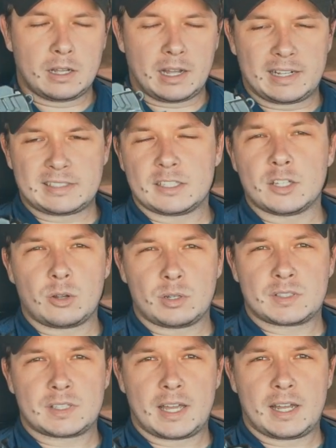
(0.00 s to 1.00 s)
I did
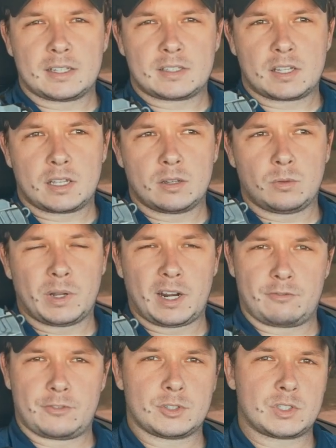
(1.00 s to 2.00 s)
notice that when I
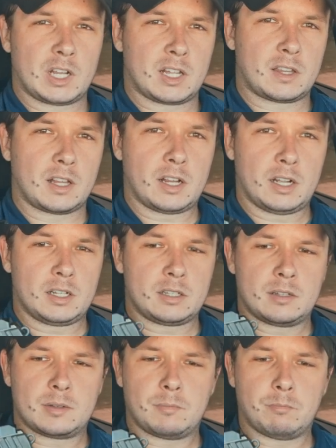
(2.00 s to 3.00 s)
first got the
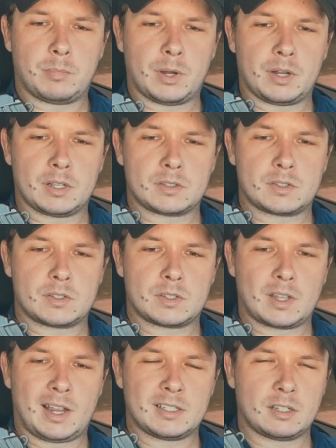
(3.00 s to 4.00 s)
gun, but
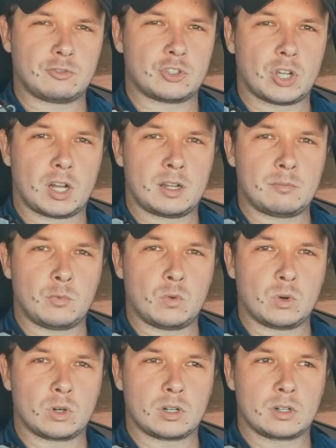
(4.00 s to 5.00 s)
as I've shot it
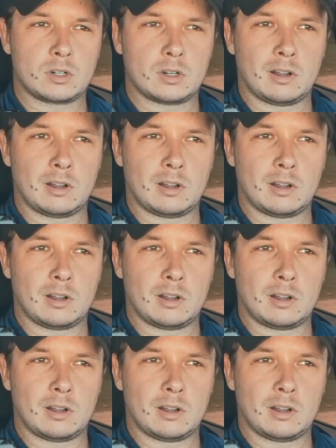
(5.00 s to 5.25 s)
more,